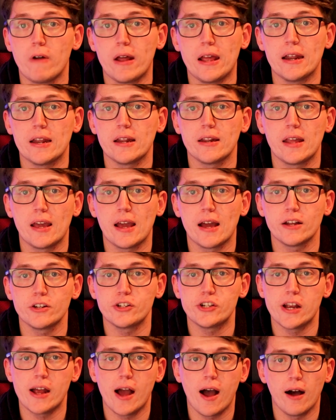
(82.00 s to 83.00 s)
rating they
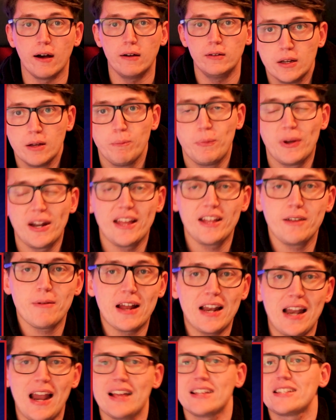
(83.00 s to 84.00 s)
actually are. But
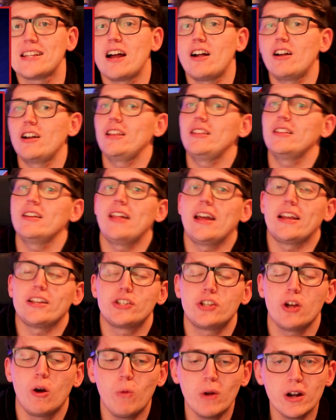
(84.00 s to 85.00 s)
anyway, let's go on into this.
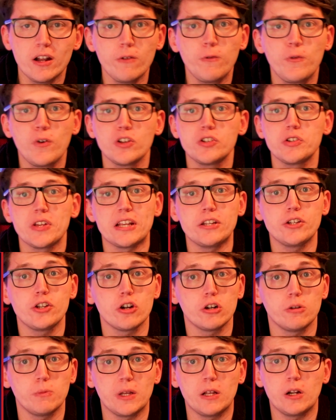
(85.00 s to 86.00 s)
So one of the first things
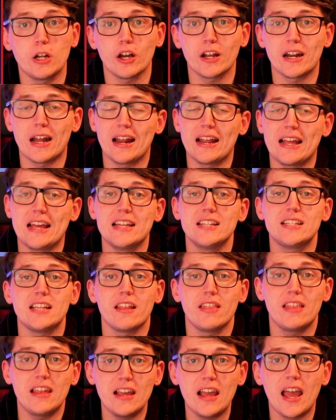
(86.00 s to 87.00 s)
you're going to be looking at is
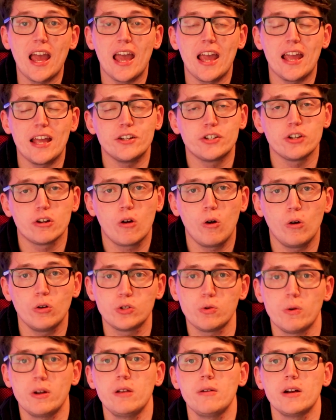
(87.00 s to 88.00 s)
the age. Of
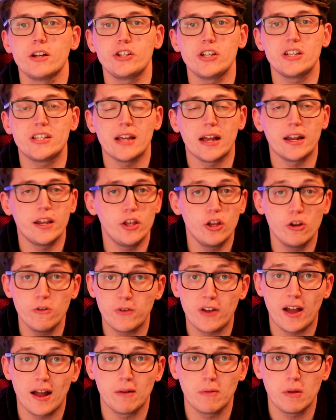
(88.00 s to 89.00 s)
course, when you actually sign a Youth
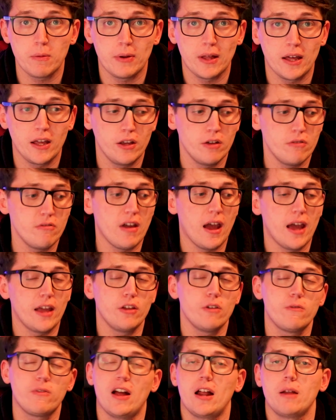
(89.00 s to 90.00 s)
Academy player, you can get a
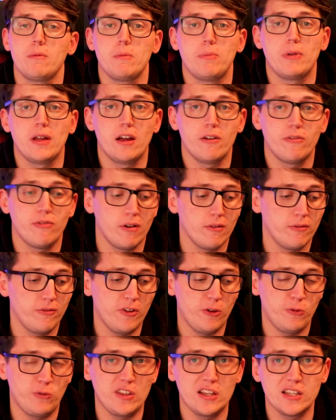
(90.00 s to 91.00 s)
Youth Academy player from
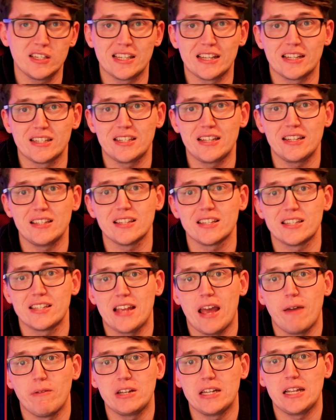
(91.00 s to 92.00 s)
15, 16 to
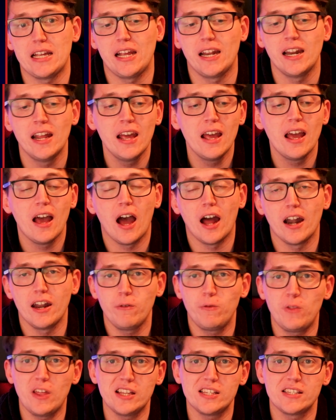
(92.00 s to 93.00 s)
17. And
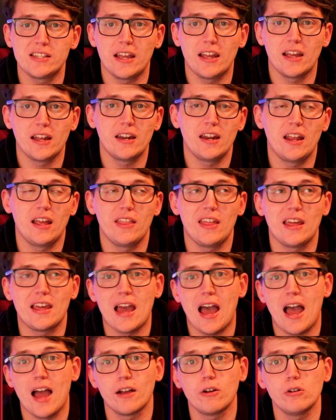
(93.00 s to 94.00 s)
if they stay in there, they
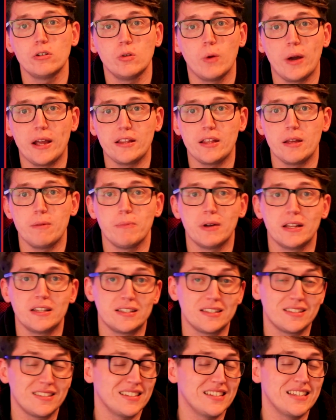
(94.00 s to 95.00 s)
can go to 18, but
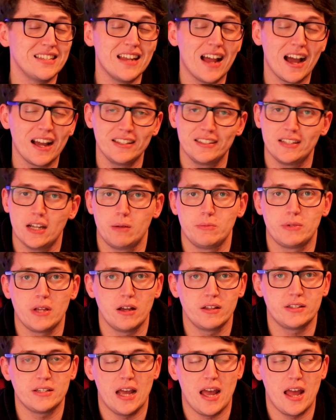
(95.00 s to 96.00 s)
9 times
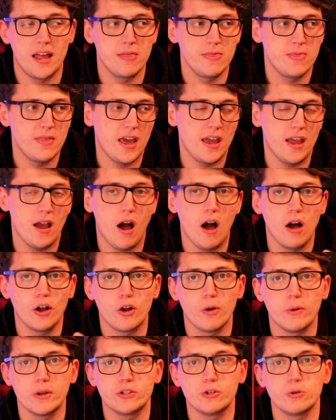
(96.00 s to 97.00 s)
out of 10, they are
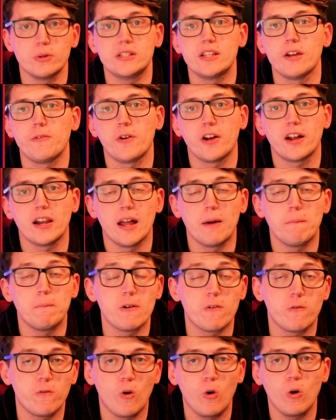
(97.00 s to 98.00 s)
going to a different club
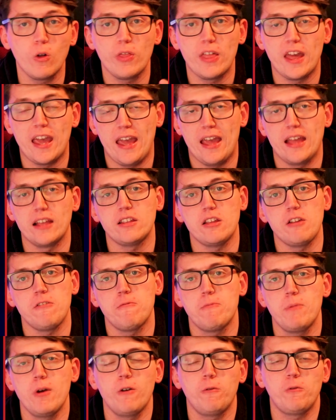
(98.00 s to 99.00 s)
before their
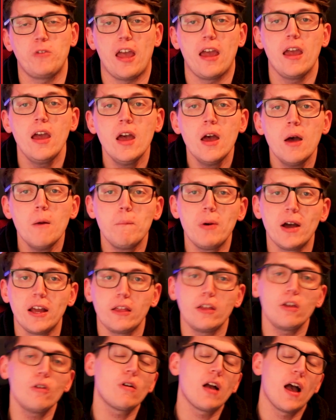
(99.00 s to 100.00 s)
18th birthday.
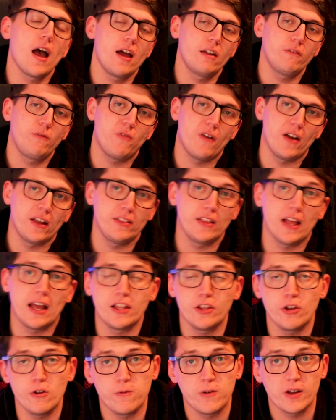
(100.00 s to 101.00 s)
But you can find
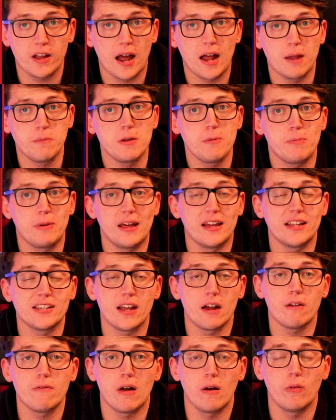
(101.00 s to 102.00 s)
that Youth Academy players
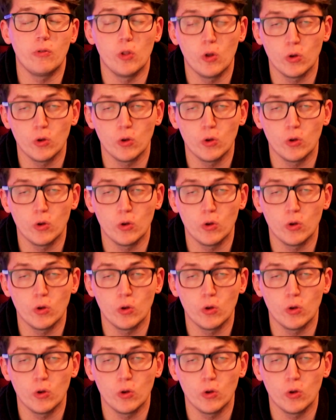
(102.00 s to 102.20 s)
around